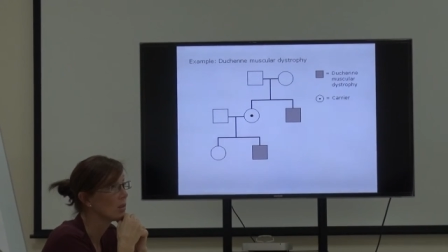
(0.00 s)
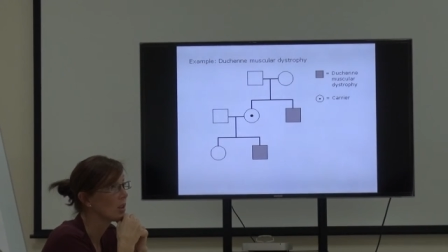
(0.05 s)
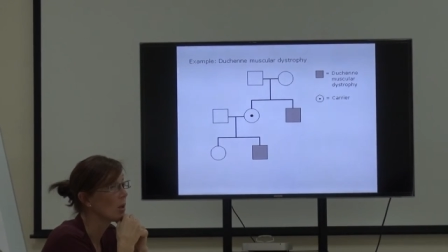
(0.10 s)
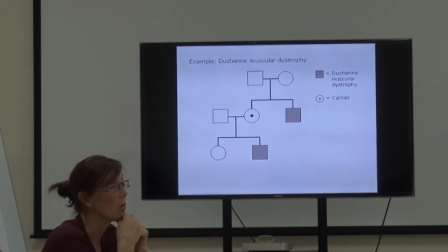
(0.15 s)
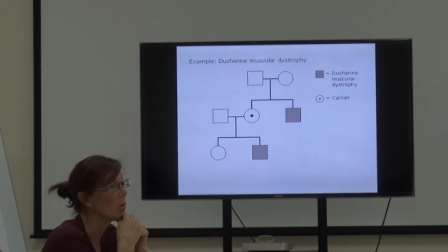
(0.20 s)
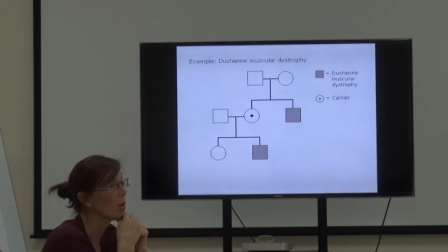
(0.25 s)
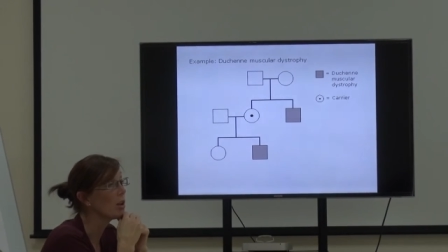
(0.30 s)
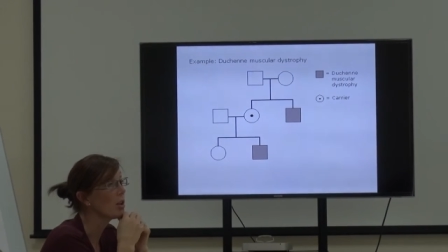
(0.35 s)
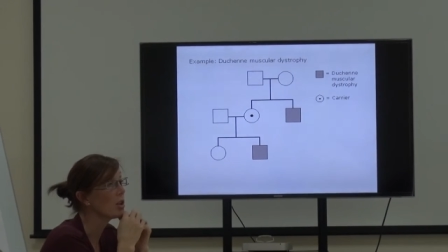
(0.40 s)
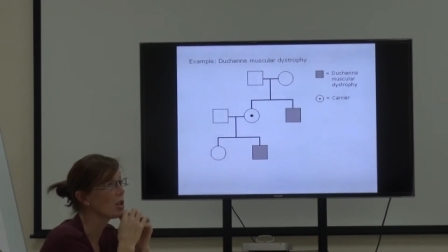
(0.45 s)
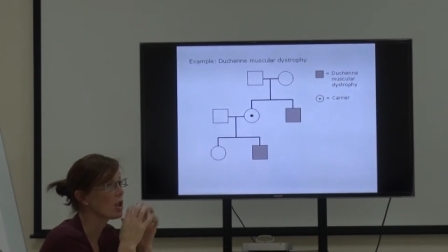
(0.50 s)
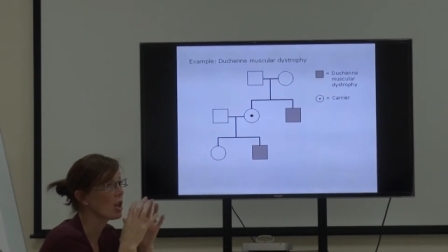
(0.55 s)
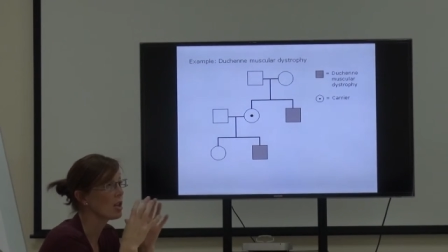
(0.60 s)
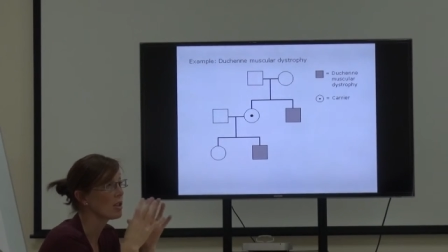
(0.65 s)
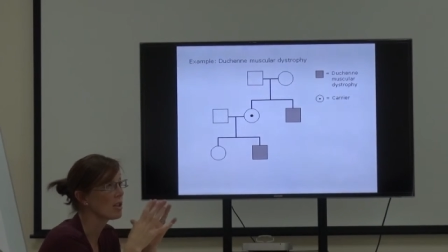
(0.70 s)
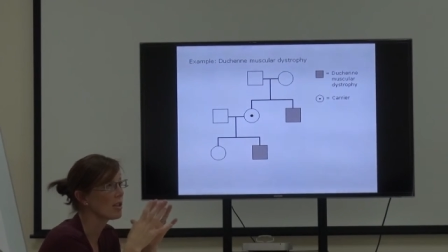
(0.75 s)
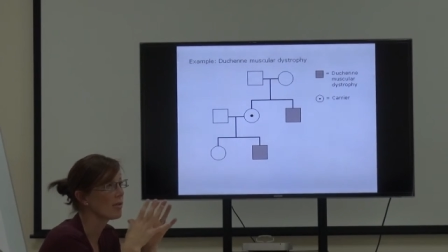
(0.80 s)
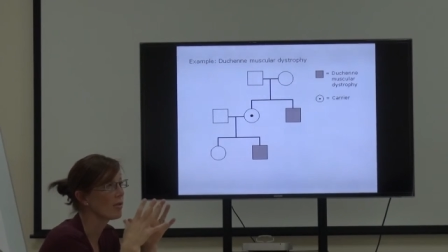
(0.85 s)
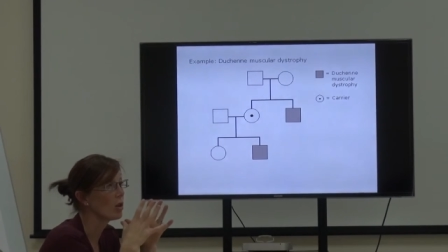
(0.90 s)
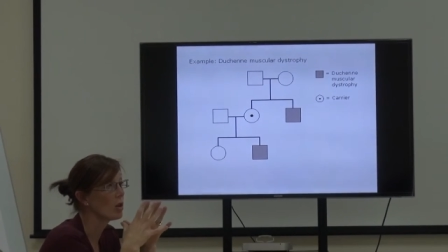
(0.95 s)
Okay, what are the
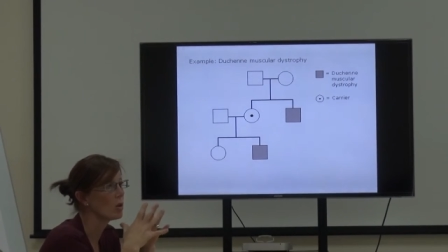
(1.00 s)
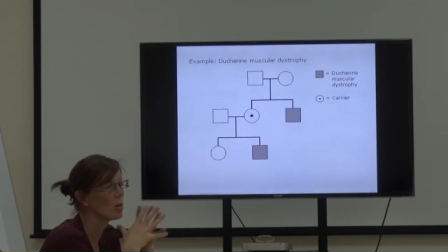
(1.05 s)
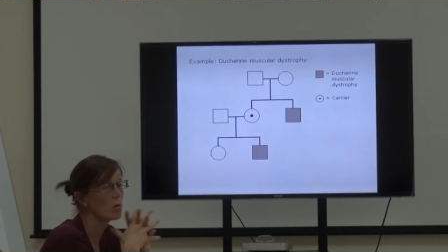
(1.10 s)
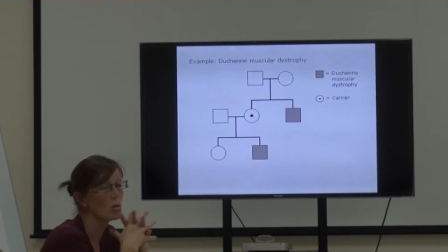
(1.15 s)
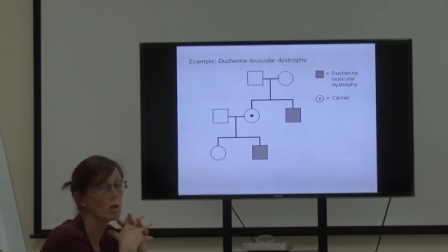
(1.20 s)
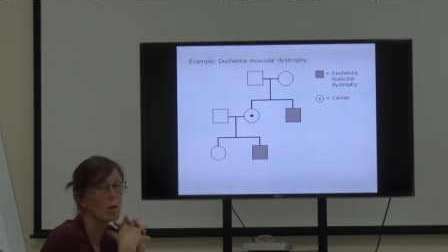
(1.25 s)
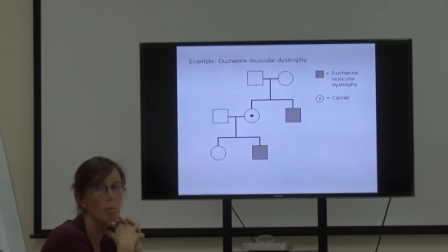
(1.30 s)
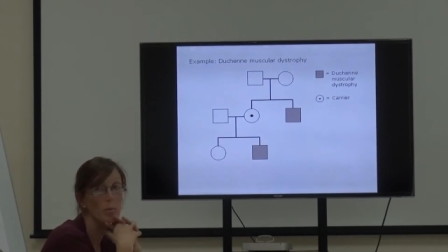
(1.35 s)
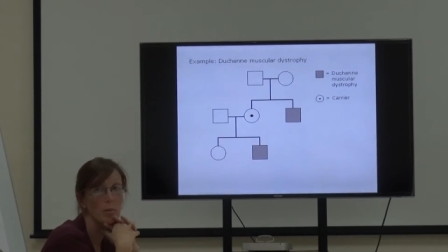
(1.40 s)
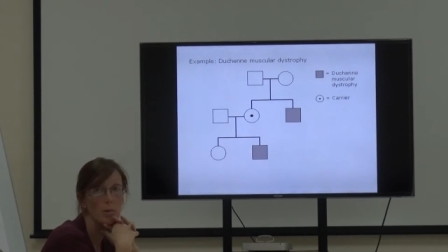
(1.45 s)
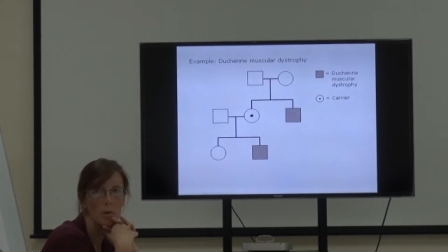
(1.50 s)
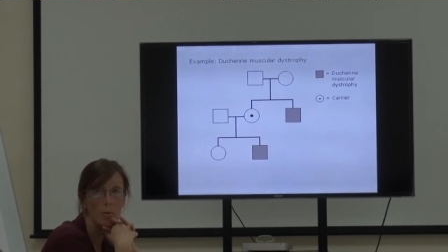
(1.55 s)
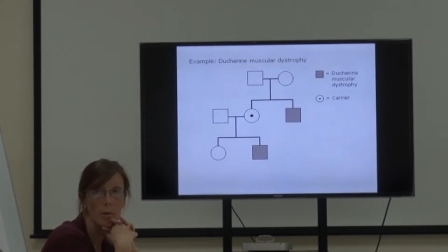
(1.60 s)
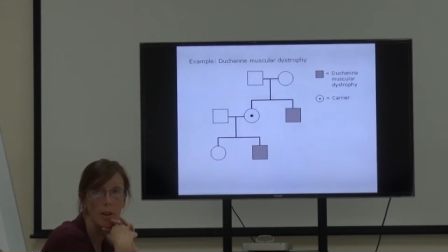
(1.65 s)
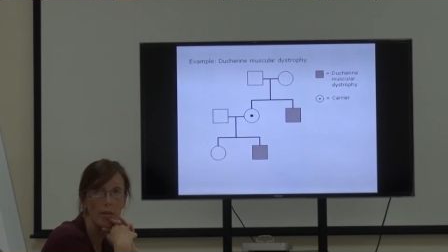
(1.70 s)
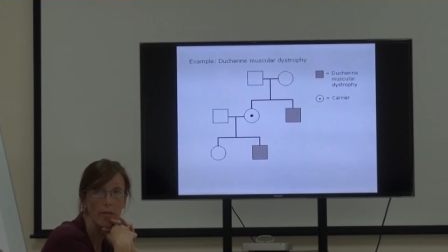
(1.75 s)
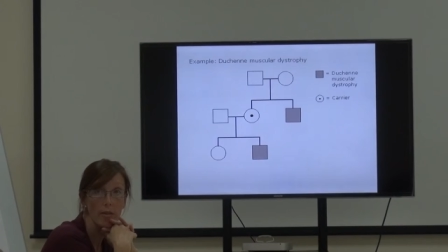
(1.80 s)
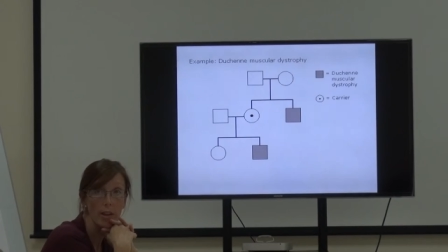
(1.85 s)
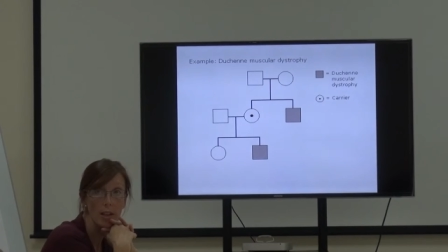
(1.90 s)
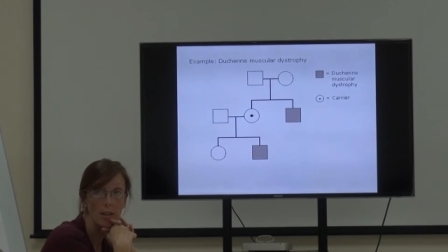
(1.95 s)
chances for her daughter to
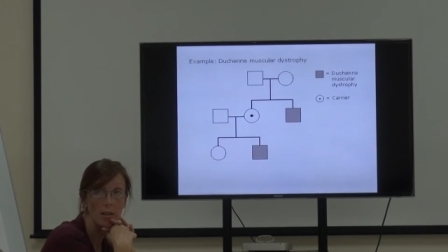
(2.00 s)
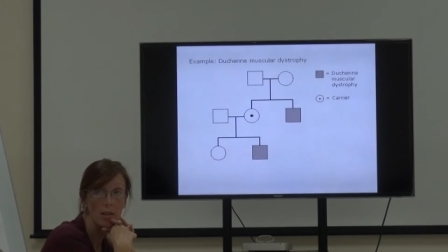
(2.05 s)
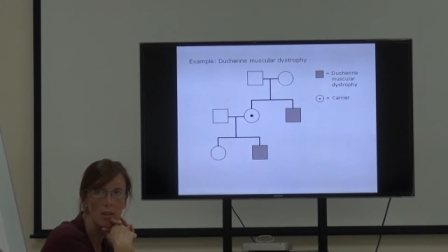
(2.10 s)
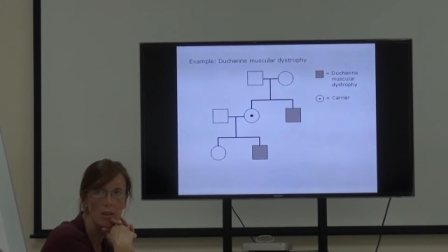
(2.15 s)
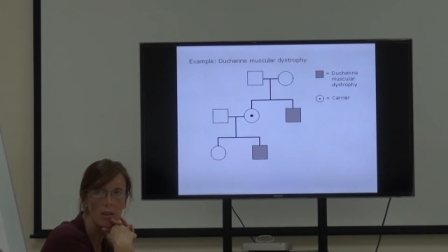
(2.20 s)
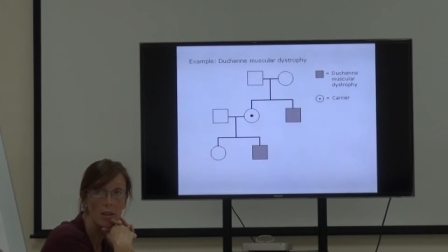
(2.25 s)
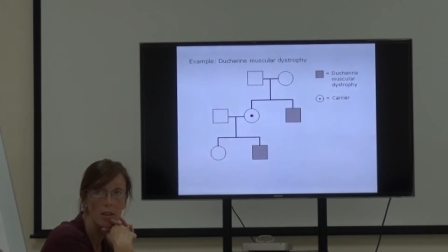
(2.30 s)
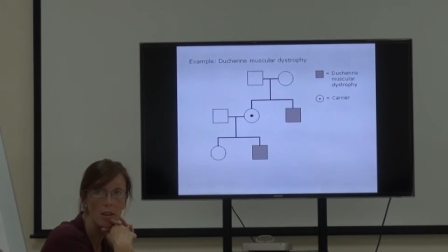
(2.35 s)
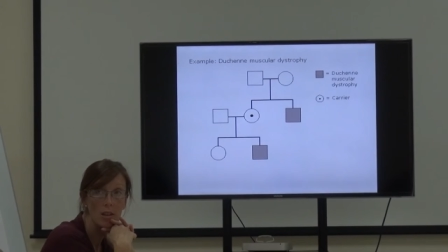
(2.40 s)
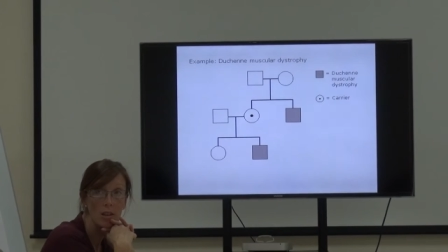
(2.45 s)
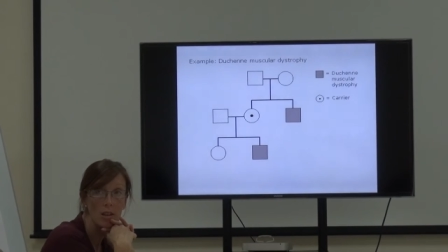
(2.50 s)
be affected?